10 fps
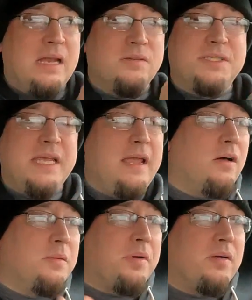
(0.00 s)
I don't see,
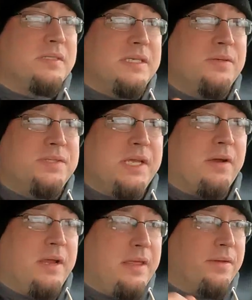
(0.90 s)
all the Broncos I do see
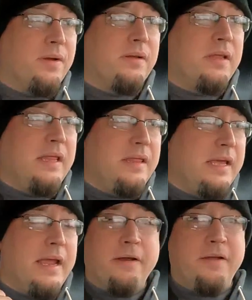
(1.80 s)
are either in
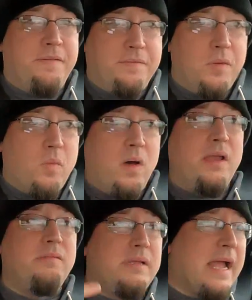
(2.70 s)
the Area
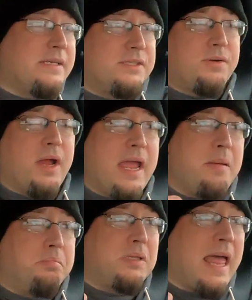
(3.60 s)
51, Cactus
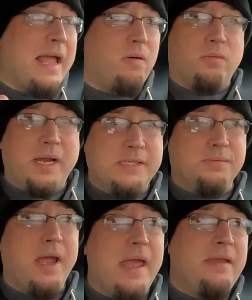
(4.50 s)
Gray, Black, or Race
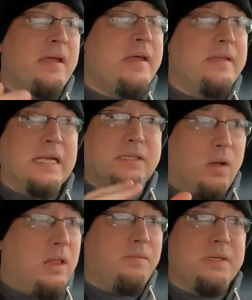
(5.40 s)
Red. That's
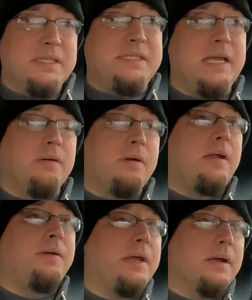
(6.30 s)
all I really see
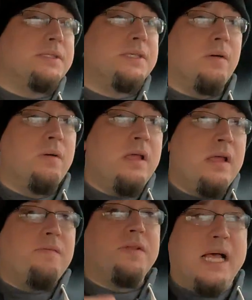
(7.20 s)
around here. So
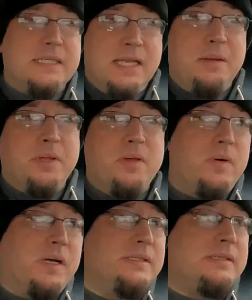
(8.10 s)
Velocity Blue
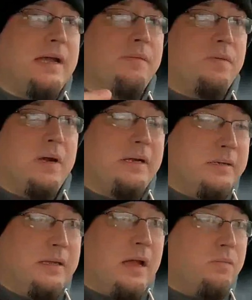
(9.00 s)
ones I
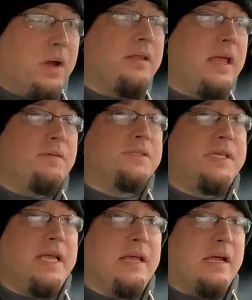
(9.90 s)
rarely ever
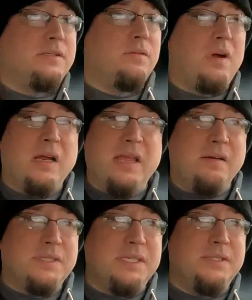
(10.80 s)
see, and I also rarely
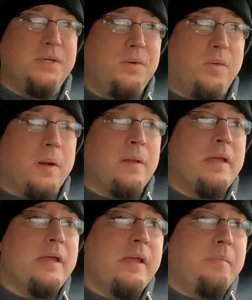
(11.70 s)
ever see 2-door.
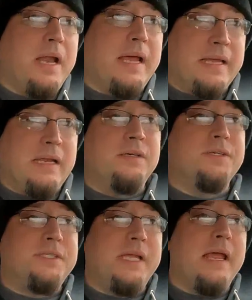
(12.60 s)
But I can
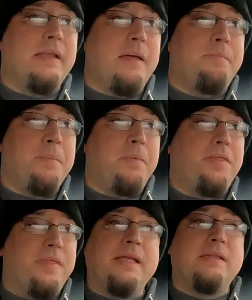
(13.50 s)
understand that people
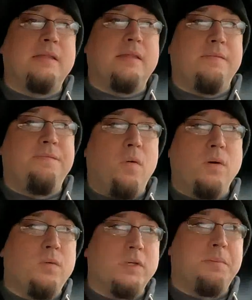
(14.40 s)
think that the
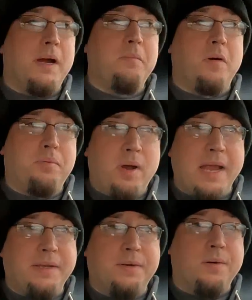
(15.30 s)
4-door is probably more
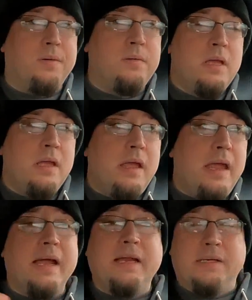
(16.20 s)
practical,
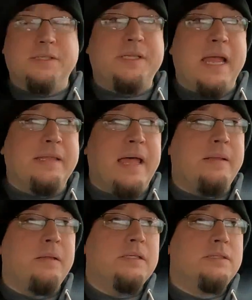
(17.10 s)
and I can understand that.